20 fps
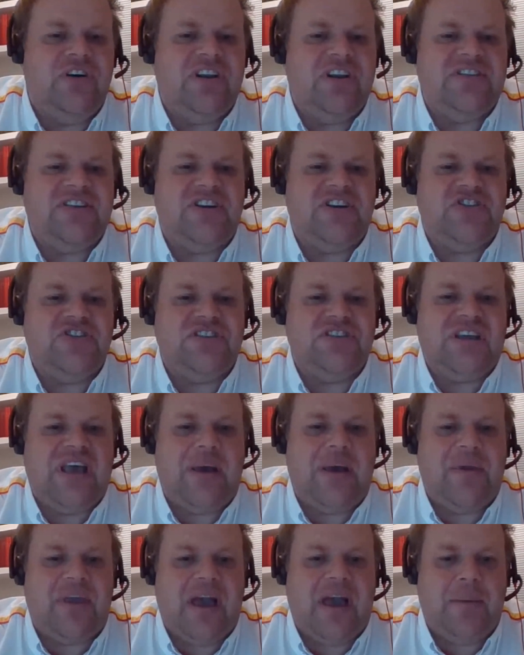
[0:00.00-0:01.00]
learning sessions
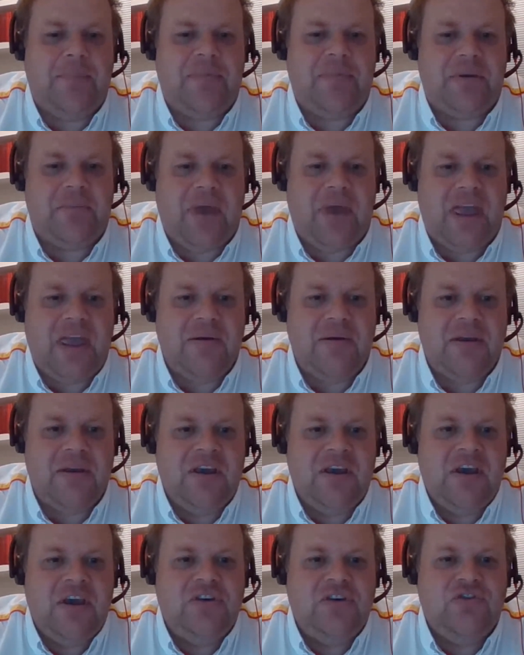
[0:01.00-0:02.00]
coming up in May.
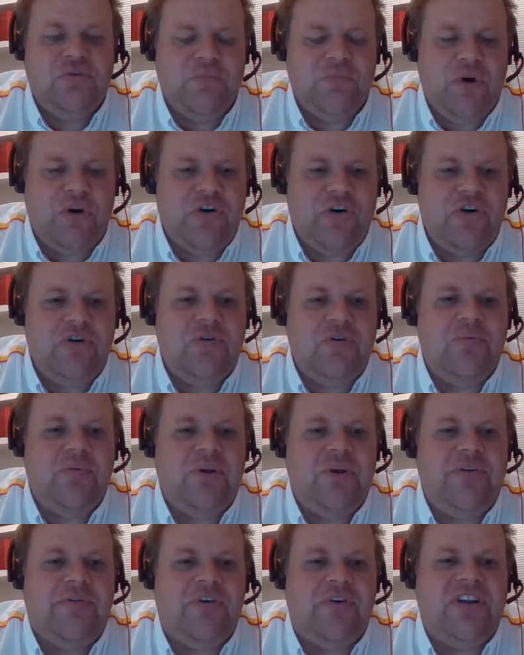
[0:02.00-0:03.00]
Tomorrow,
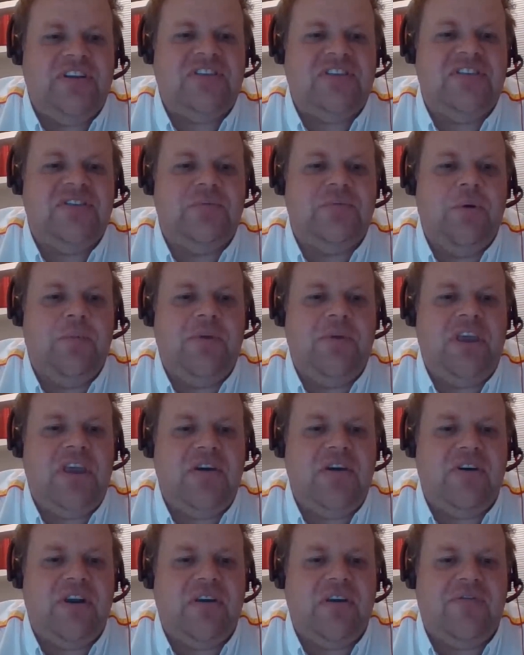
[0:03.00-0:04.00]
we, for instance, will be
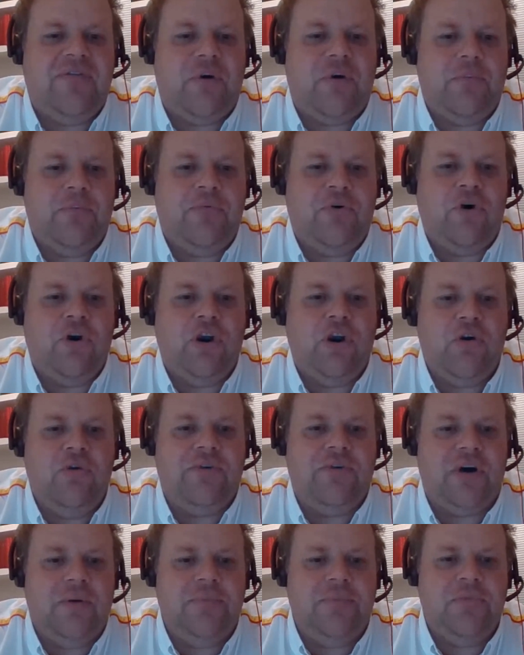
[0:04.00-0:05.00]
hearing from Paul
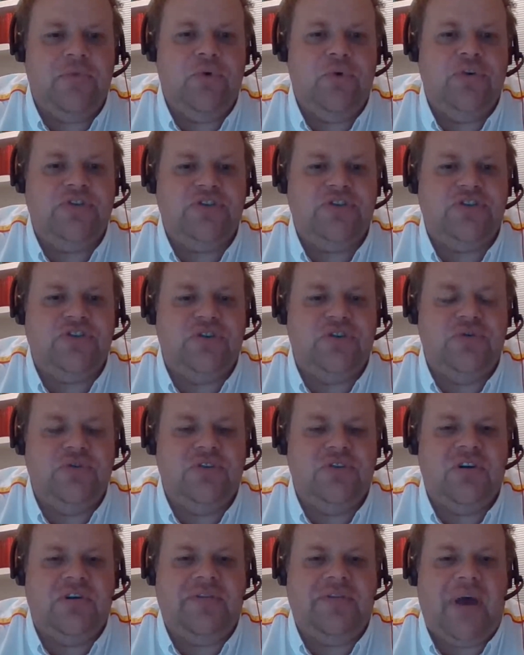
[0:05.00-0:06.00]
Over, who is a
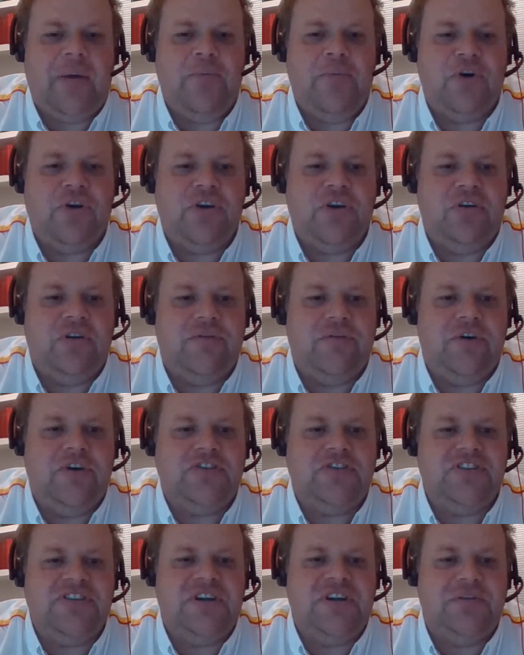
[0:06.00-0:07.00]
student of Hamburg
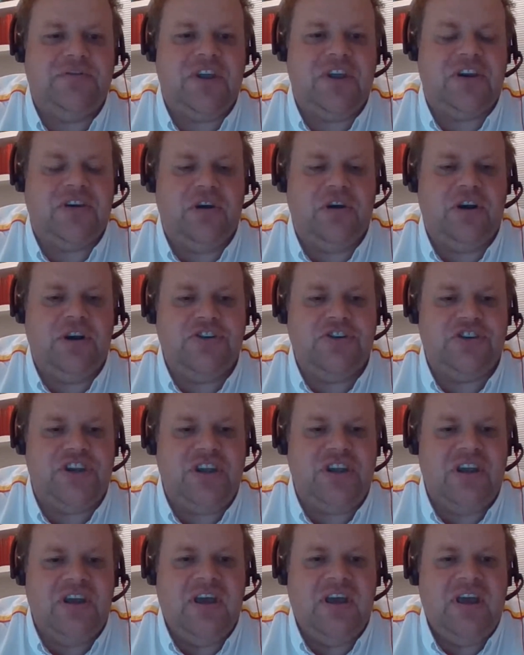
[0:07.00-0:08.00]
University of
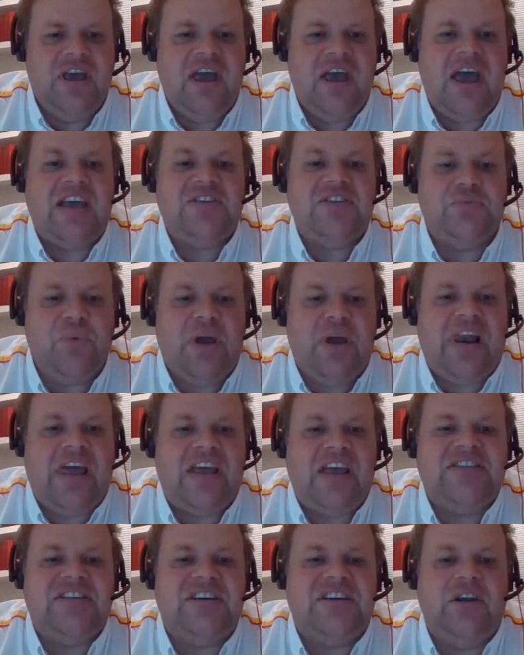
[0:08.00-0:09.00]
Technology, as well
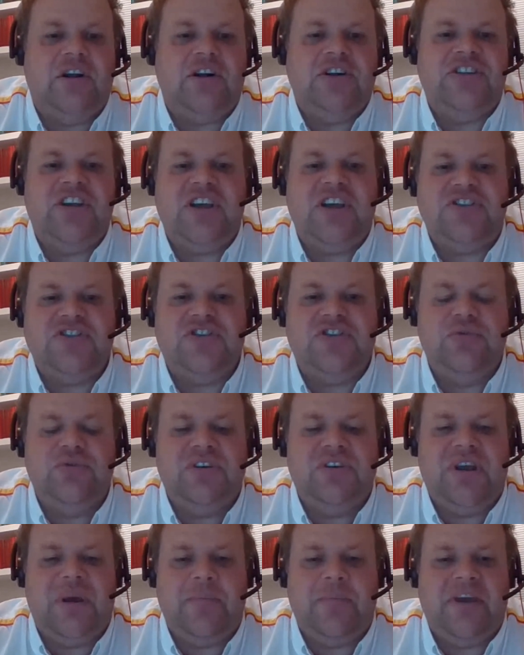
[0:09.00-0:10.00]
as an Altair
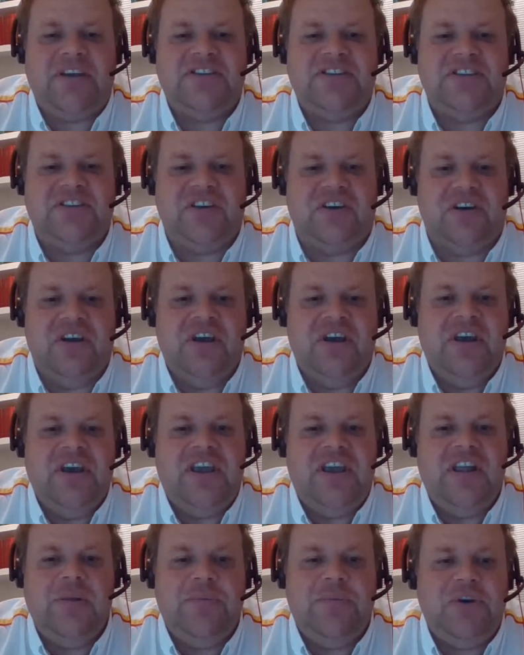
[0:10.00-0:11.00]
student ambassador.
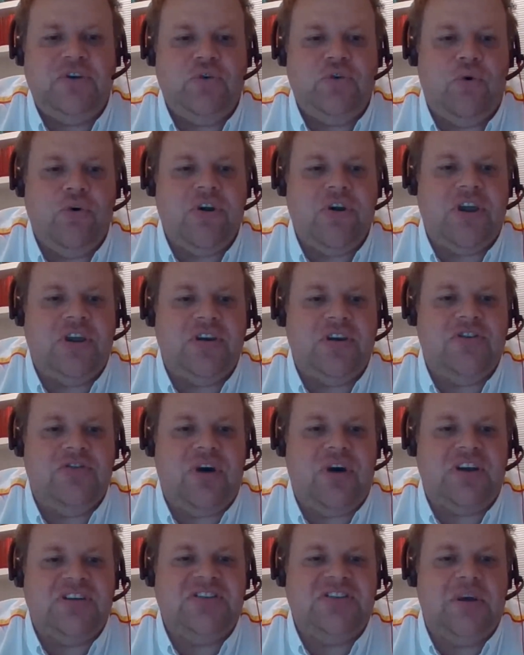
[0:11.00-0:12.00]
He'll be talking
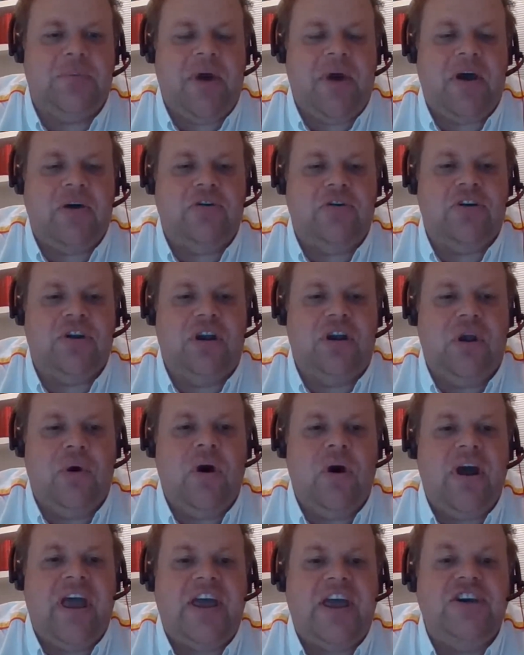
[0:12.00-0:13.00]
to us about
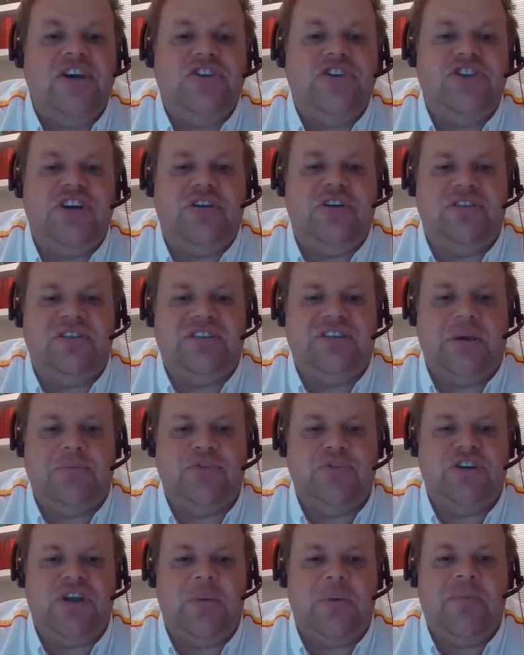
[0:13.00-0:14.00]
lower energy
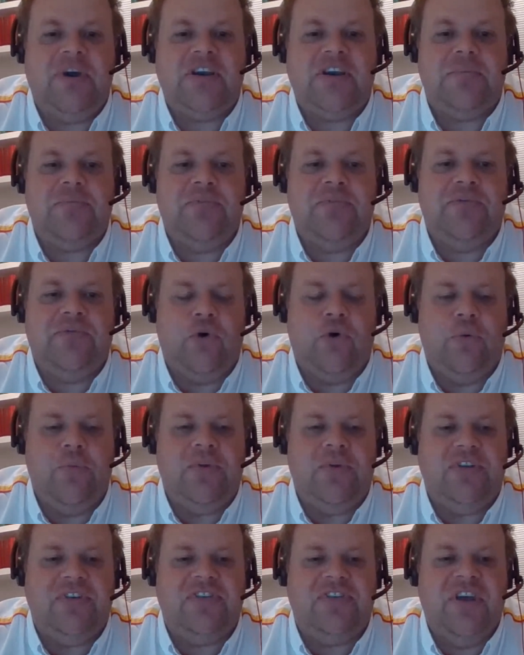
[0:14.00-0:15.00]
consumption and better
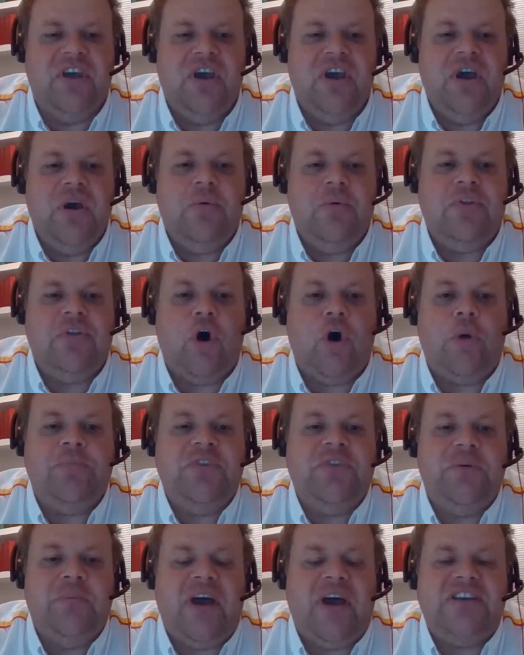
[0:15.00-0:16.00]
performance with
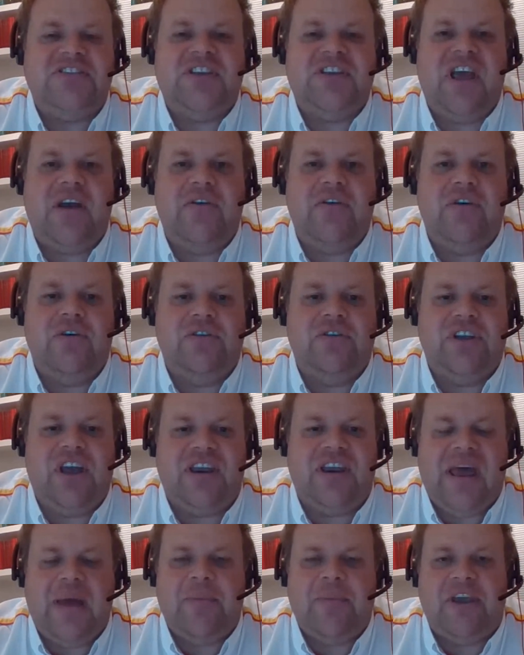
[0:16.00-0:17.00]
optimized
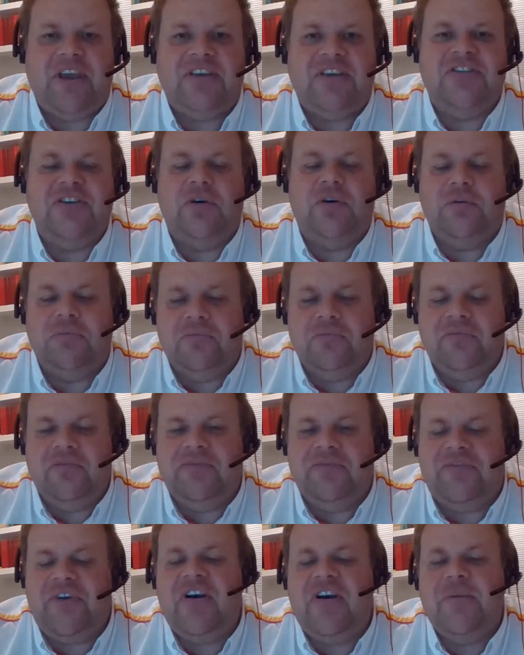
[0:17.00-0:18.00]
aerodynamics, so
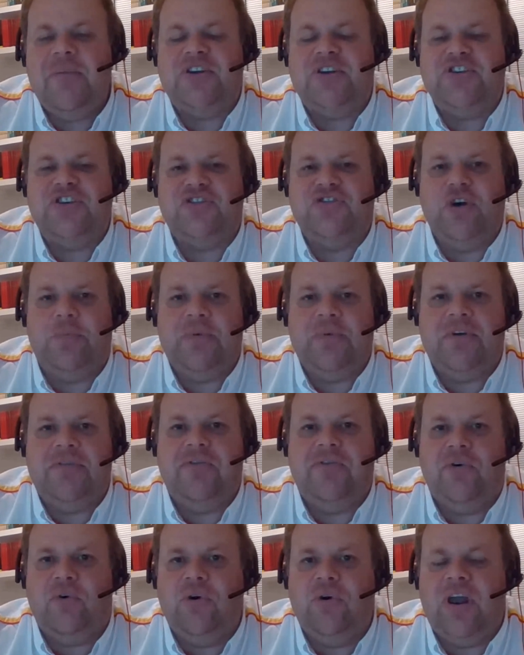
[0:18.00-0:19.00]
very much a topic
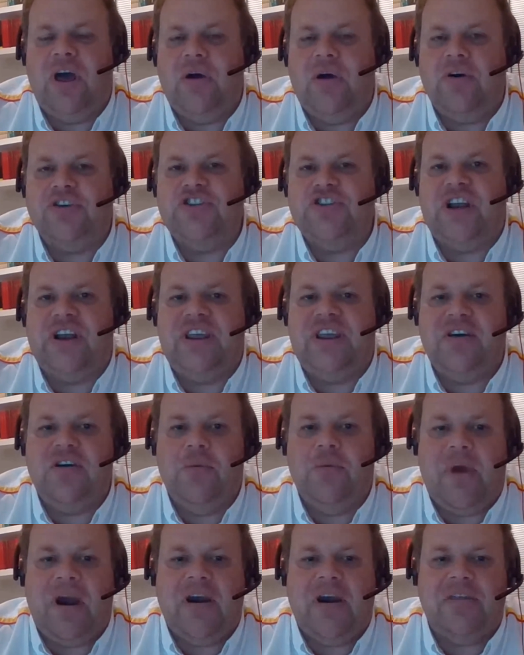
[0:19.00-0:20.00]
for all our Shell
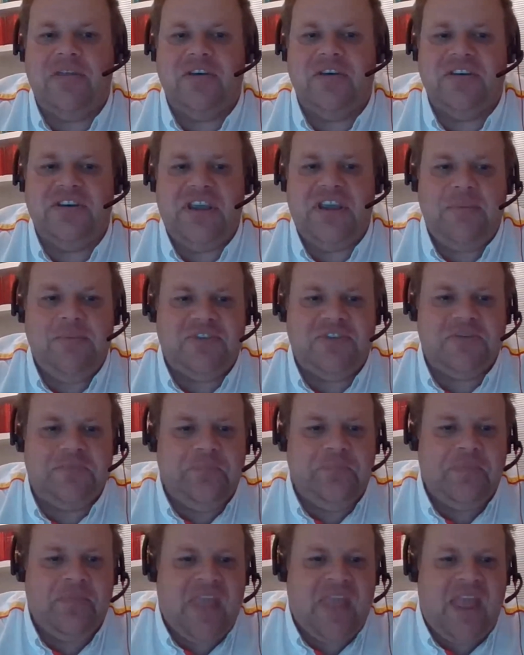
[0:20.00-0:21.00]
Eco Marathon teams.